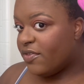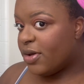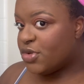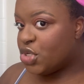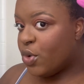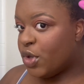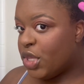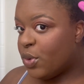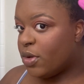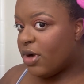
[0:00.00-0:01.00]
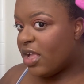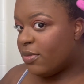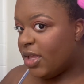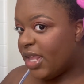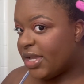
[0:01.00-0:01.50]
I'm showing you, it'd
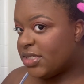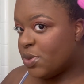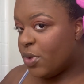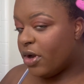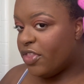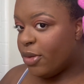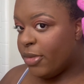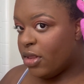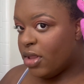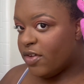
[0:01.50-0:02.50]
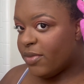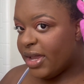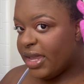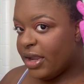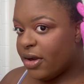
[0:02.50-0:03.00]
probably be like somewhere in the middle of my
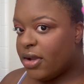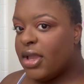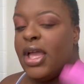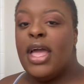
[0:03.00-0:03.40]
hair.